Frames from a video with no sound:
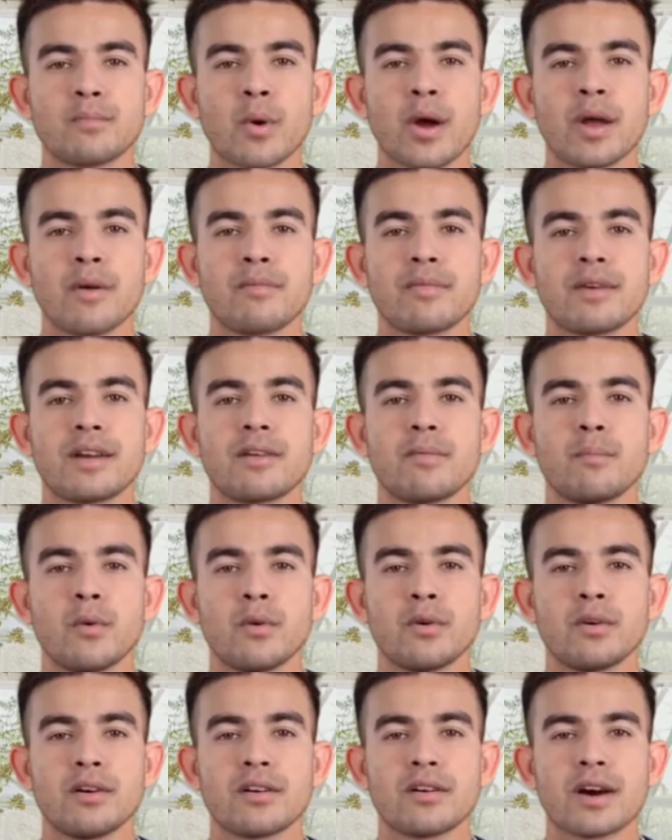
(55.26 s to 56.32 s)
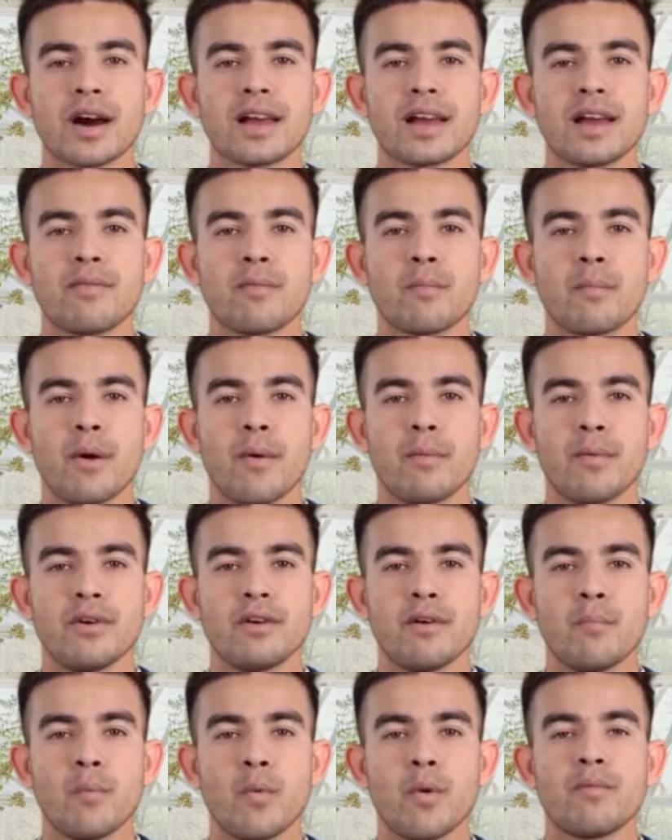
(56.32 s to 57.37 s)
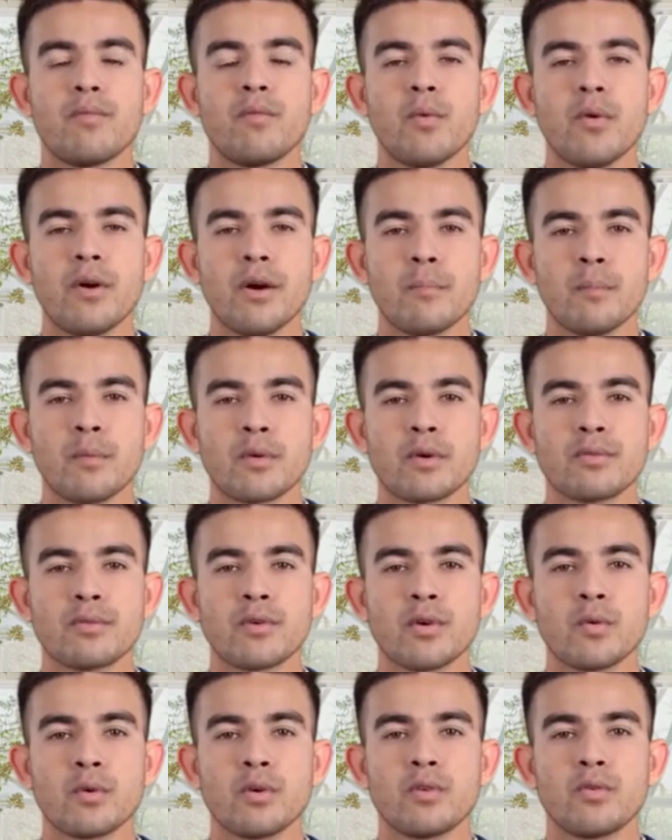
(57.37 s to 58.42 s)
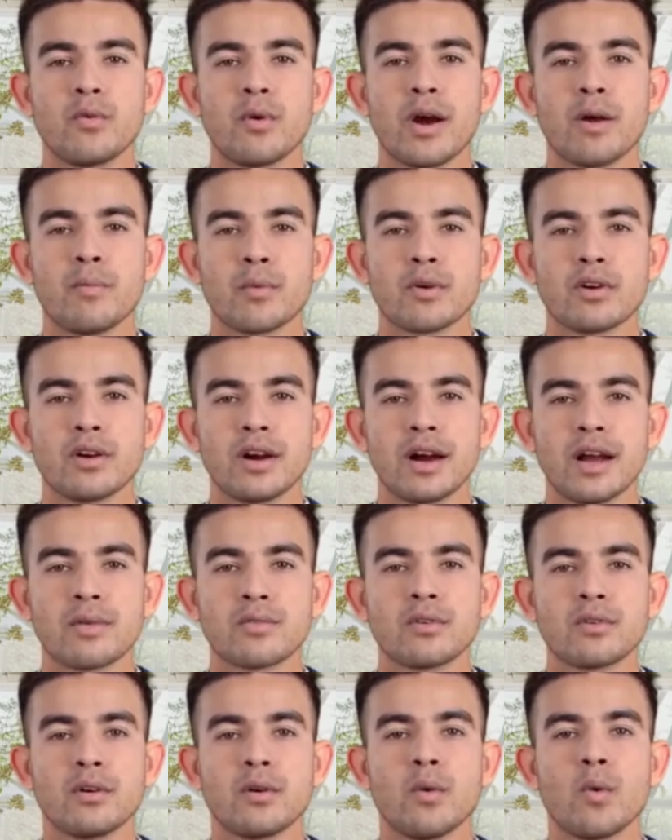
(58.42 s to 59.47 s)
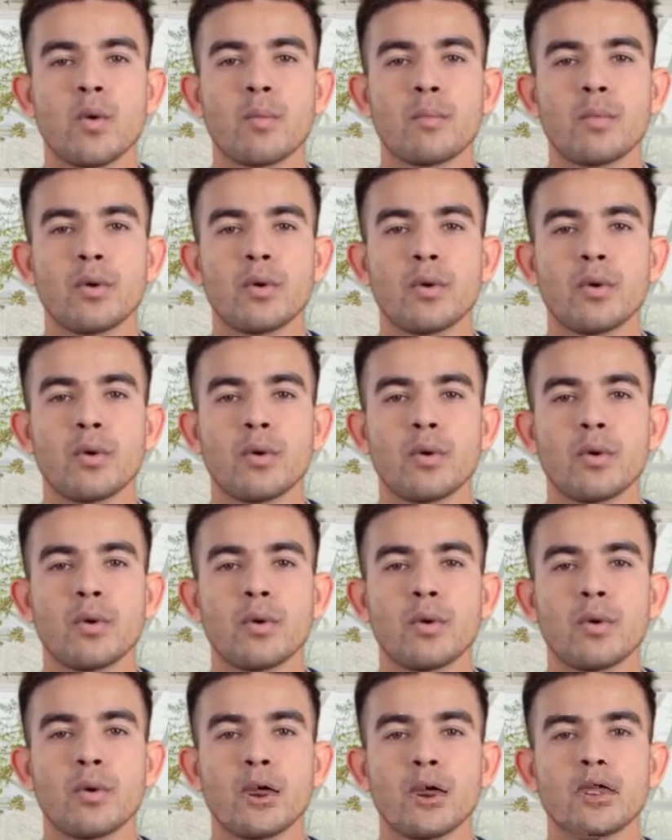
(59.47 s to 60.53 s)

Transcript: While Facebook does not have a public support phone number, you can try reaching out to their corporate office at